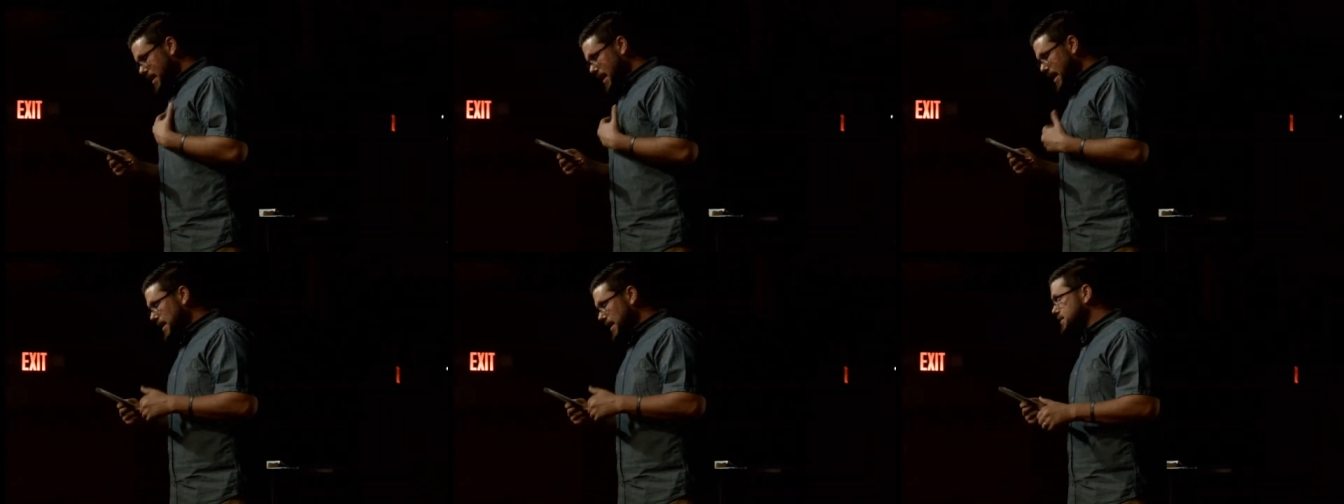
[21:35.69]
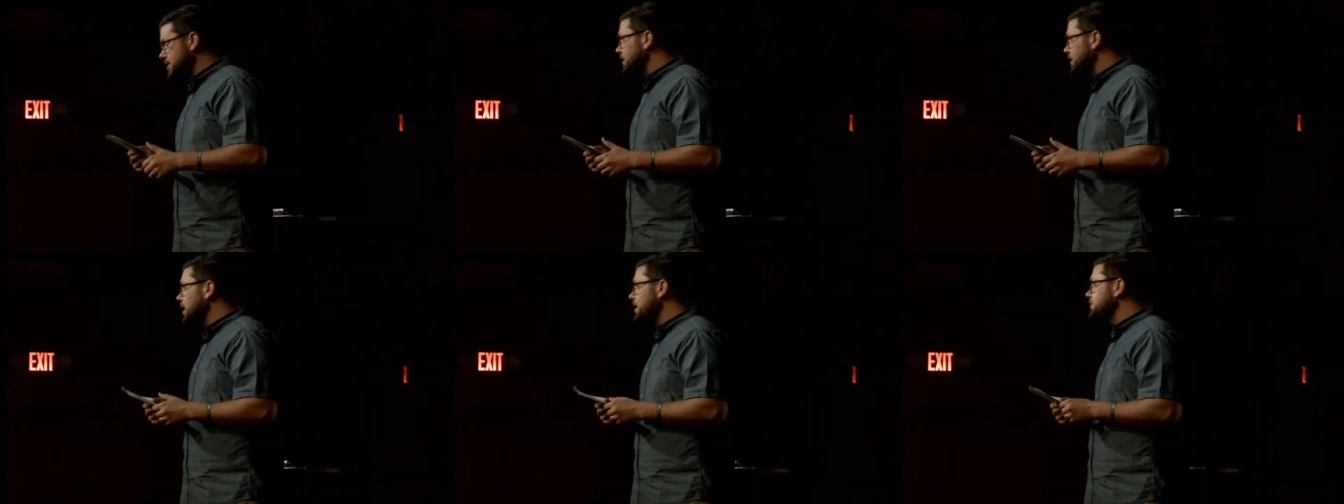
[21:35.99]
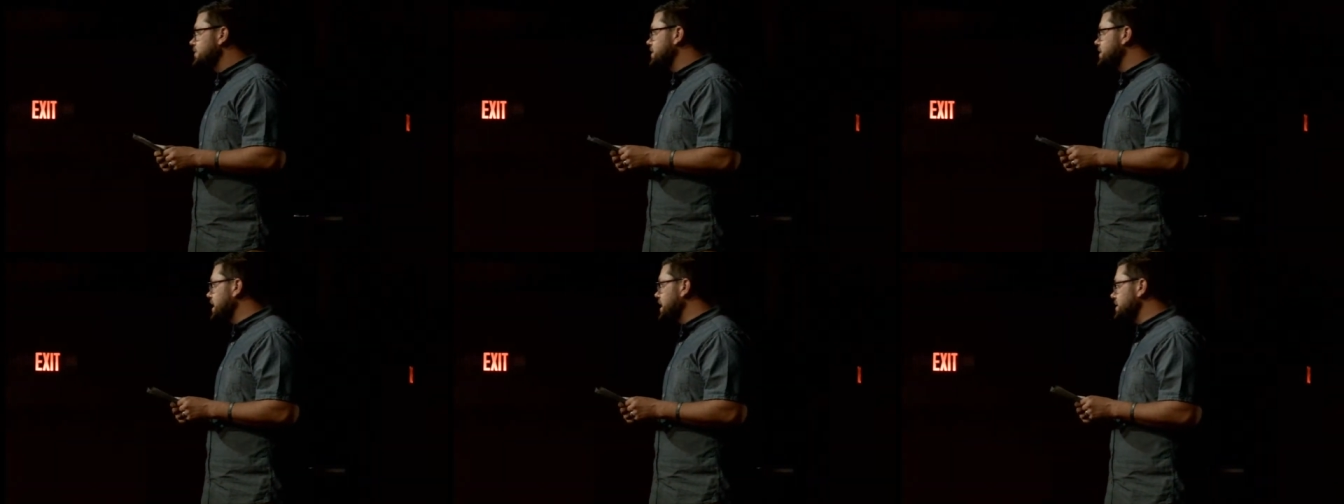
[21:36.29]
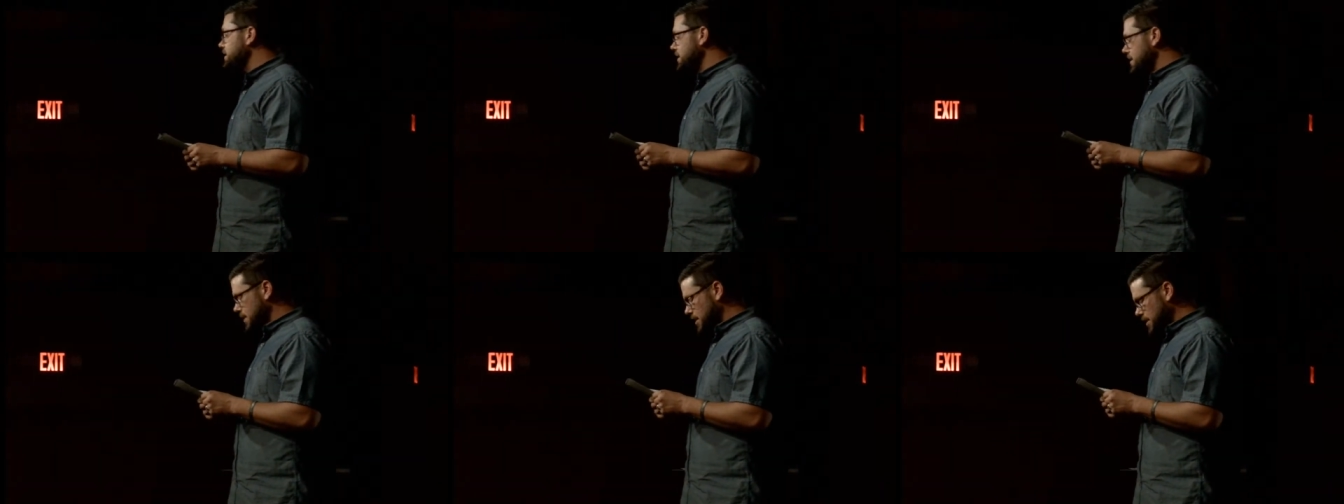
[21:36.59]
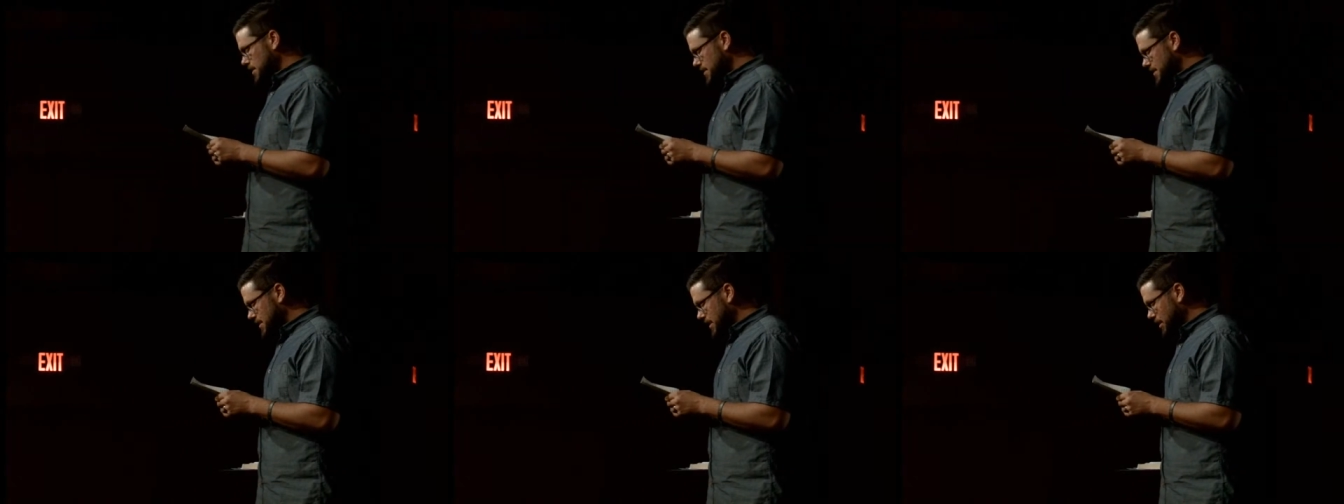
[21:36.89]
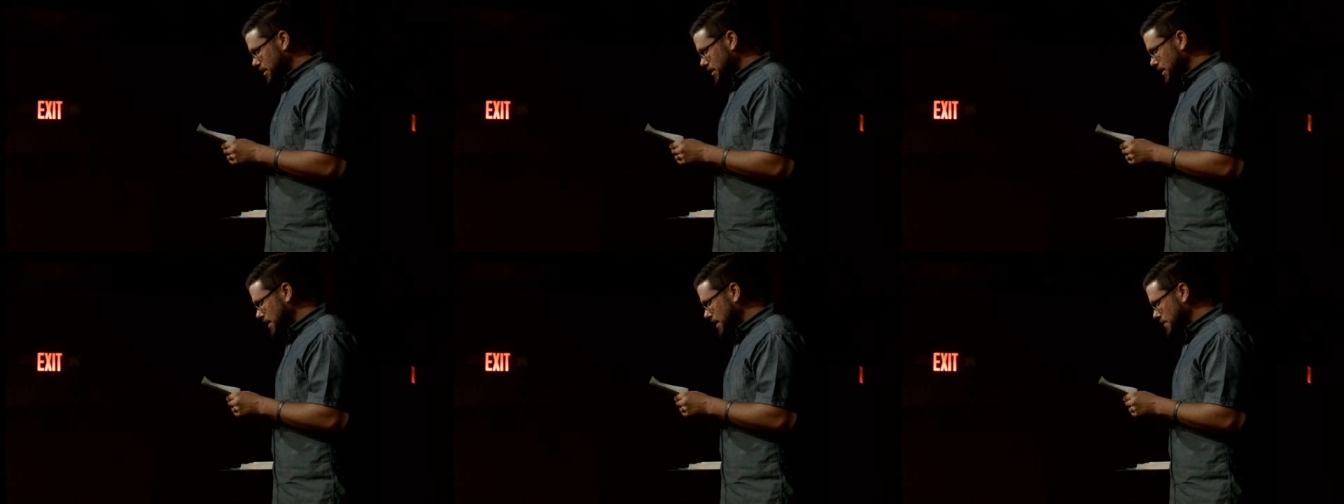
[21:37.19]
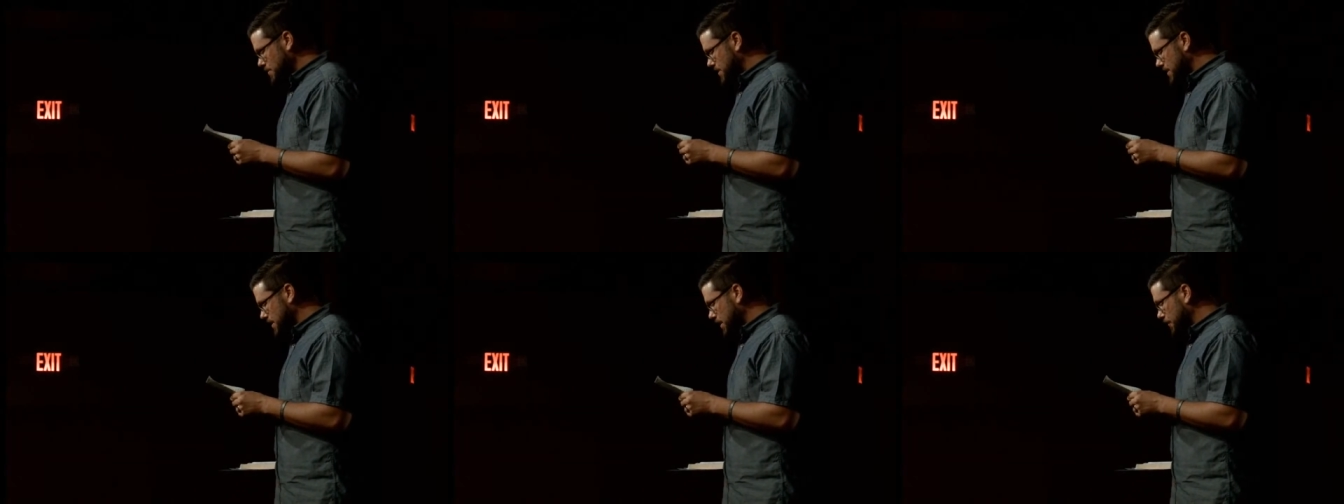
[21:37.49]
His love doesn't consider
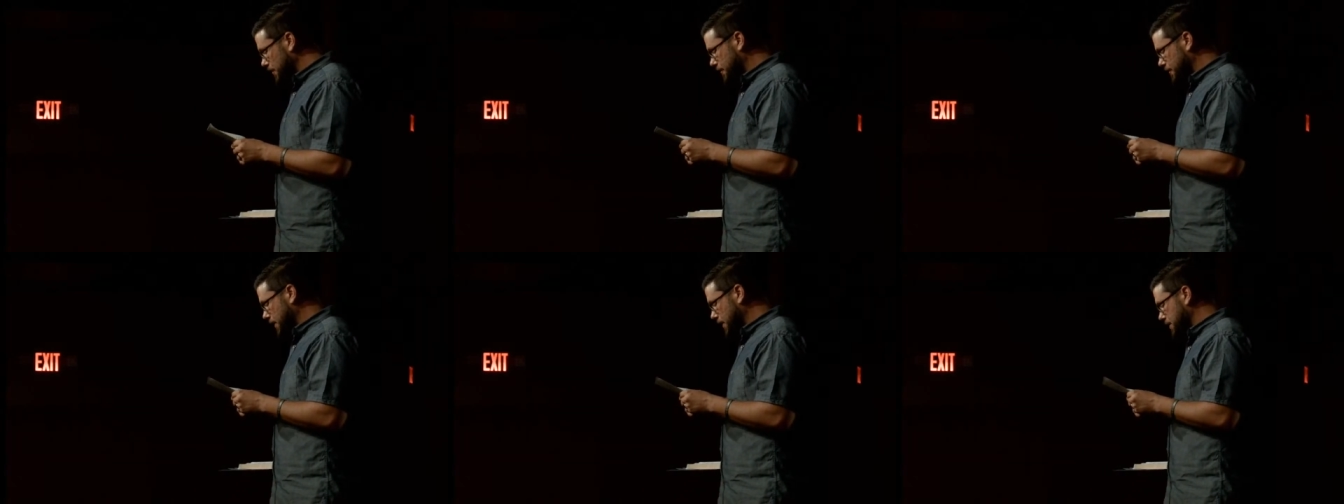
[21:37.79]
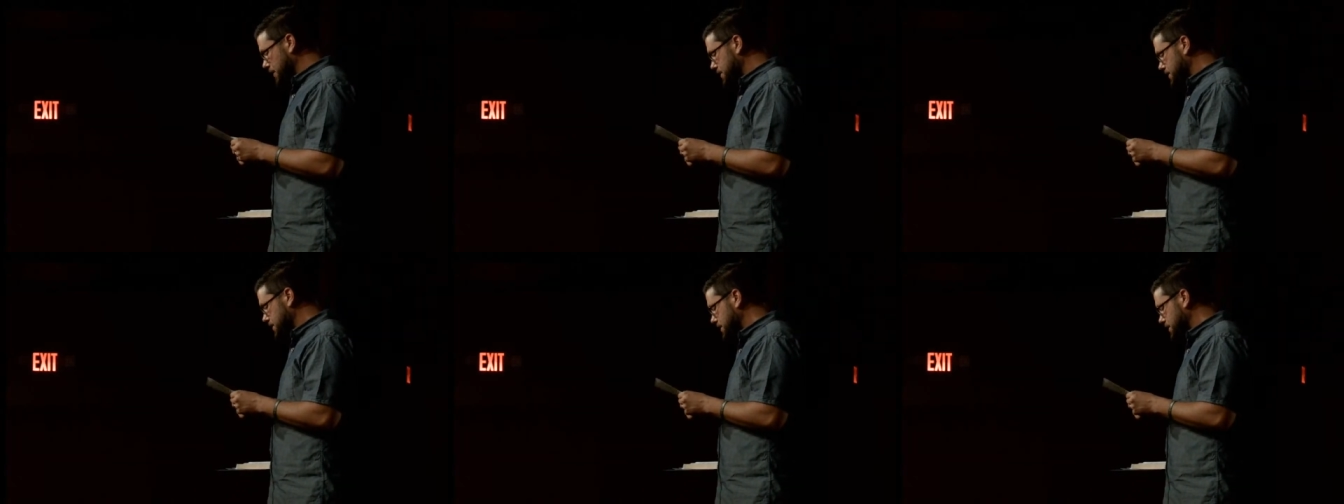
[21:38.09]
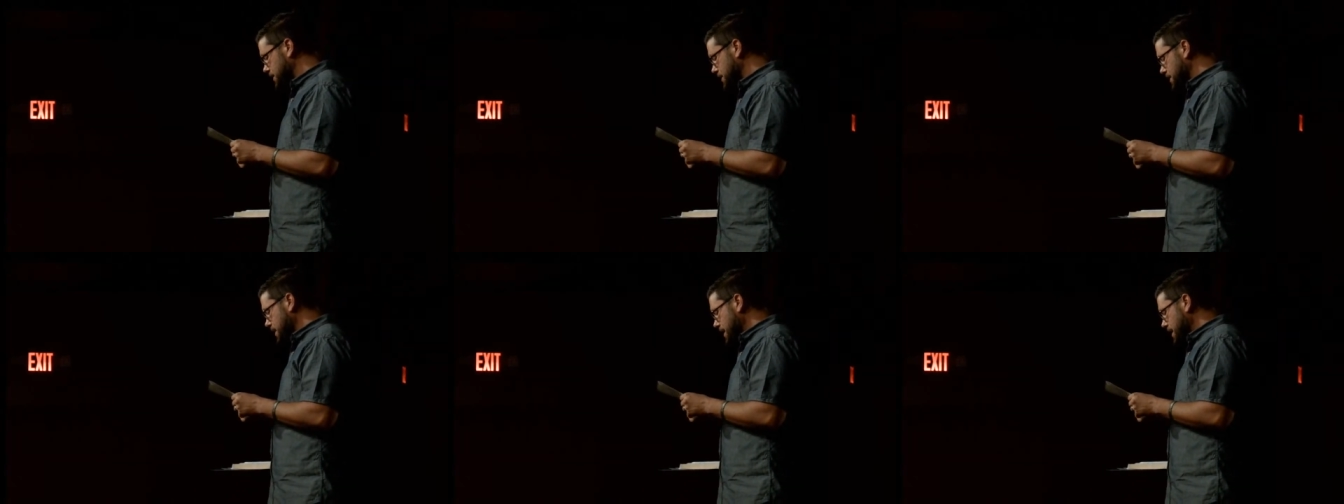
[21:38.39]
himself first,